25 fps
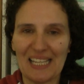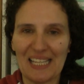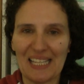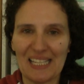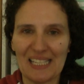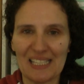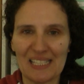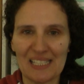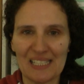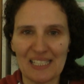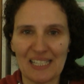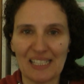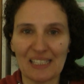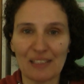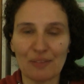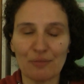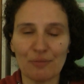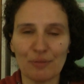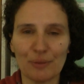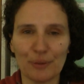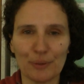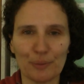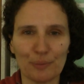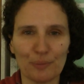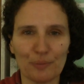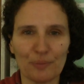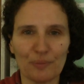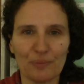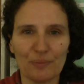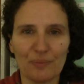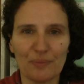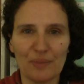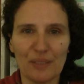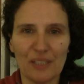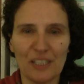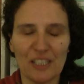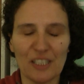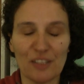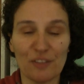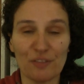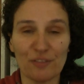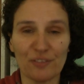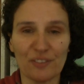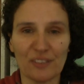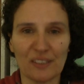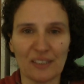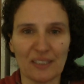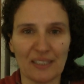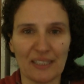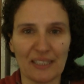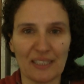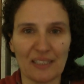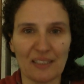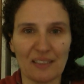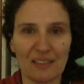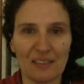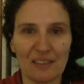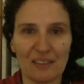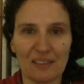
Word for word: in that room you find